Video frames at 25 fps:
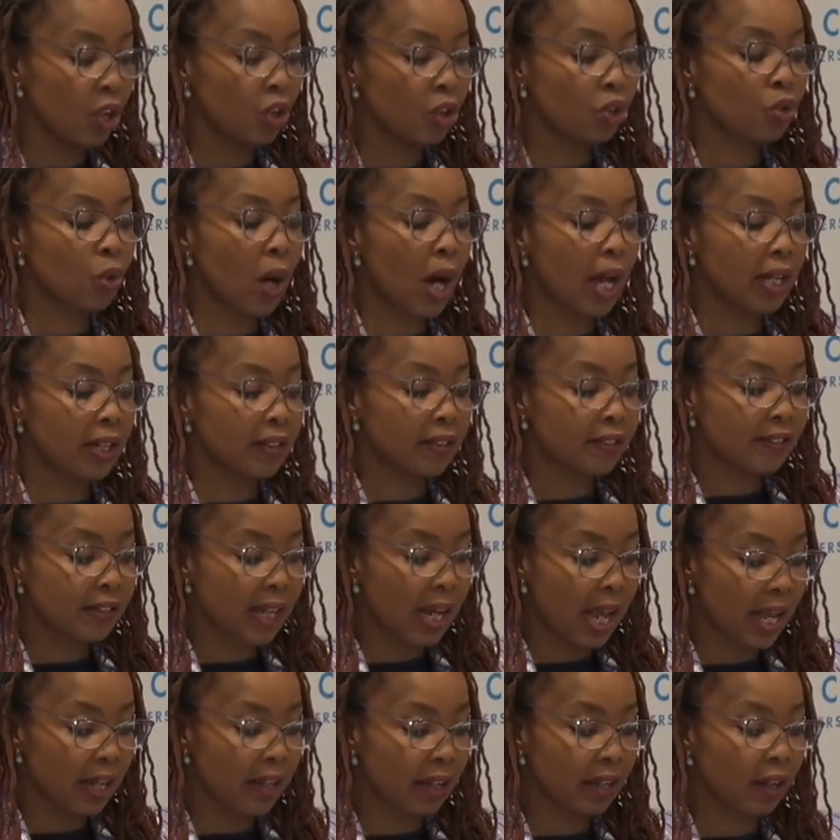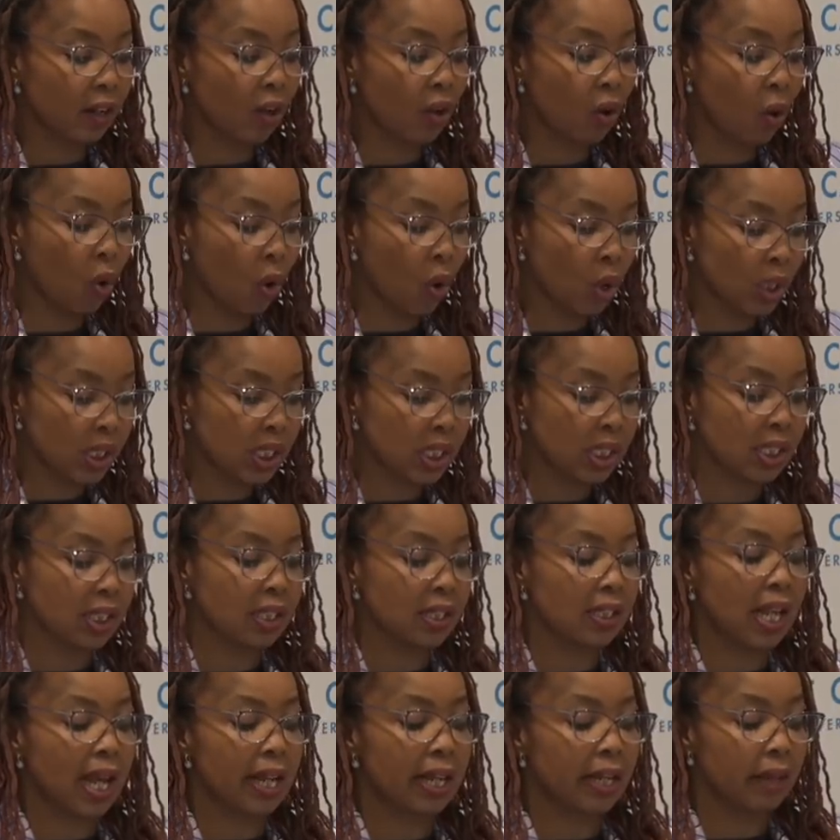to understanding
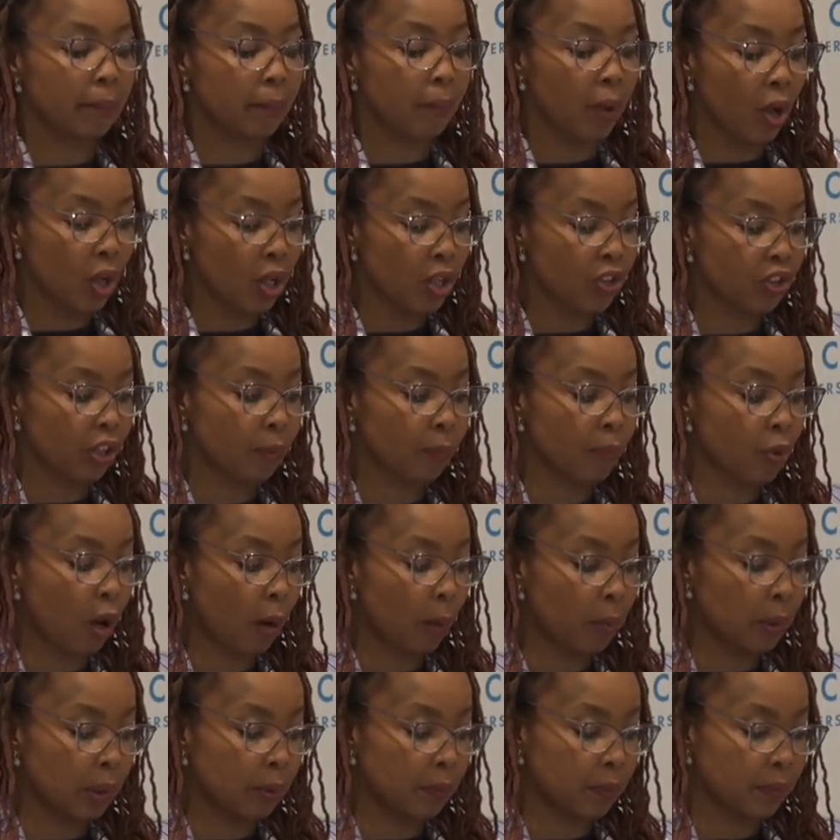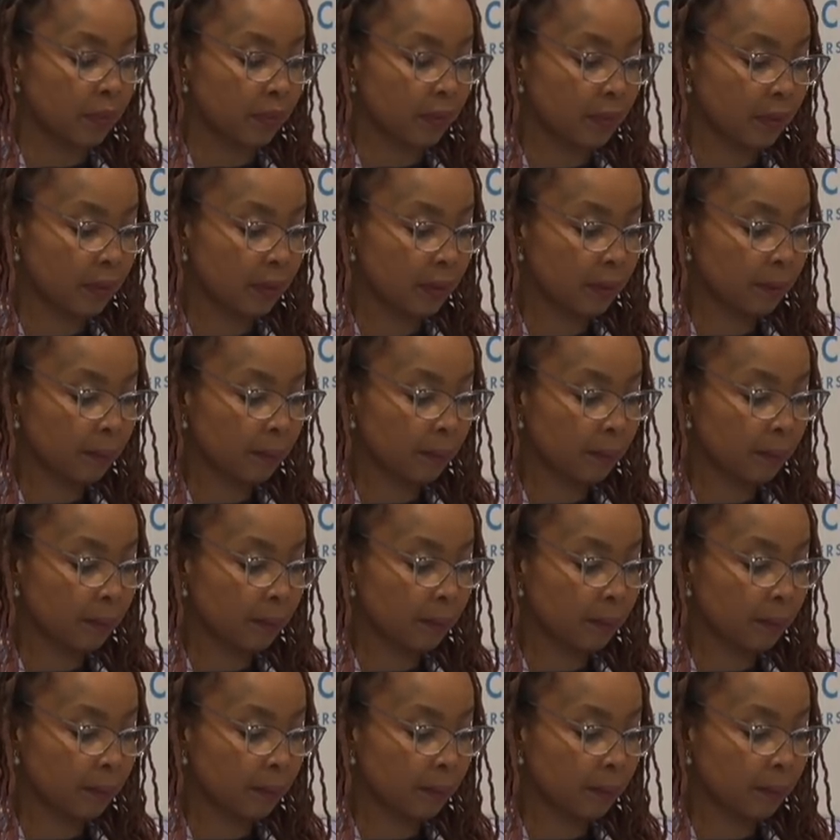causes and emergent problems.